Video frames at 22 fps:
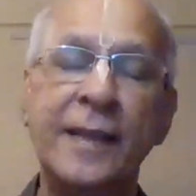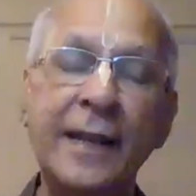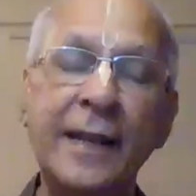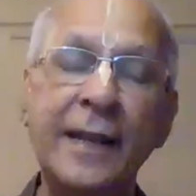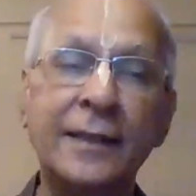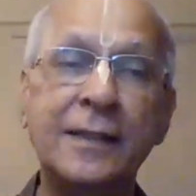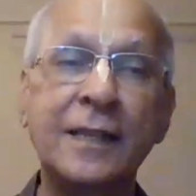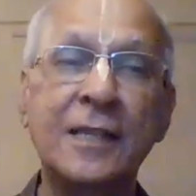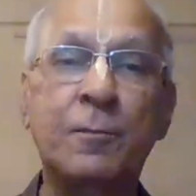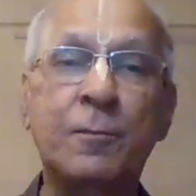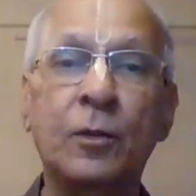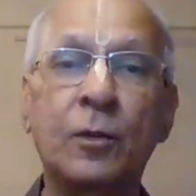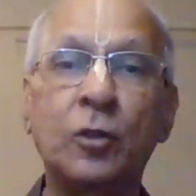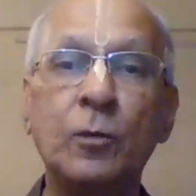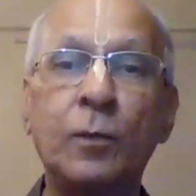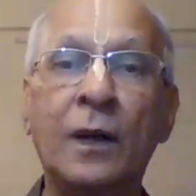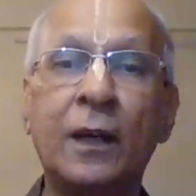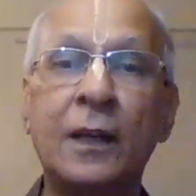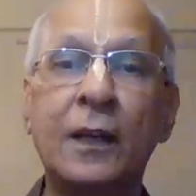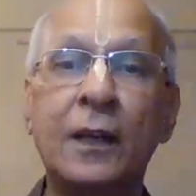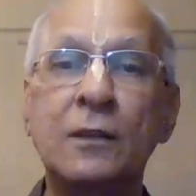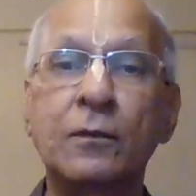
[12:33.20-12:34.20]
Seeing this,
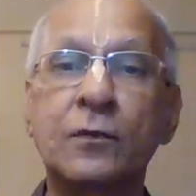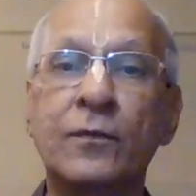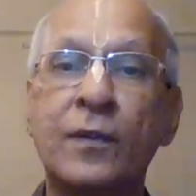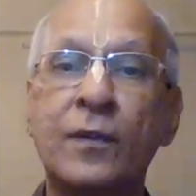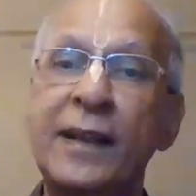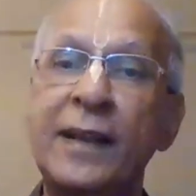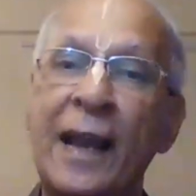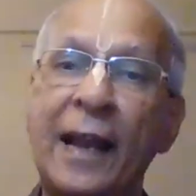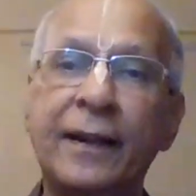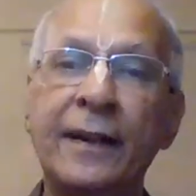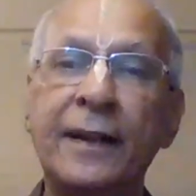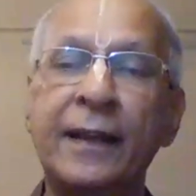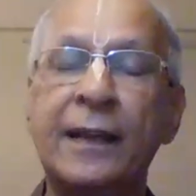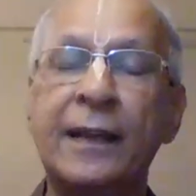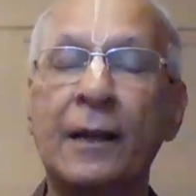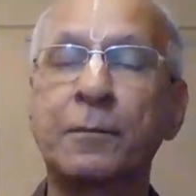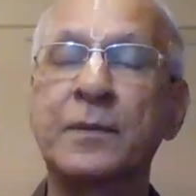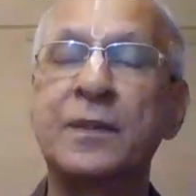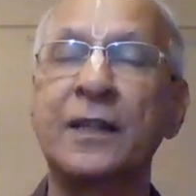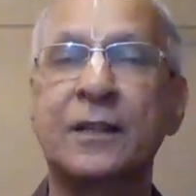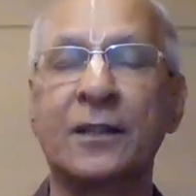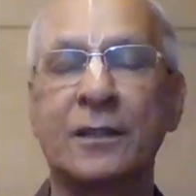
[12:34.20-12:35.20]
Prithu Maharaj was very angry
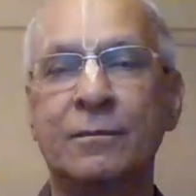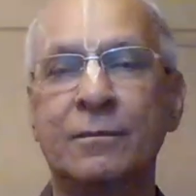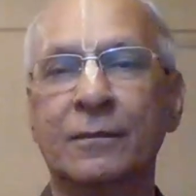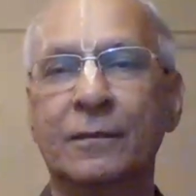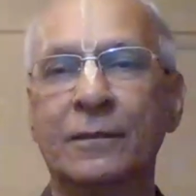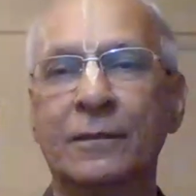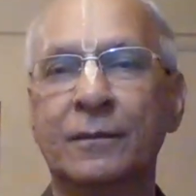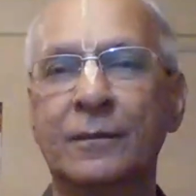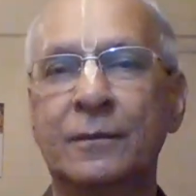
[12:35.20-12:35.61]
and upset.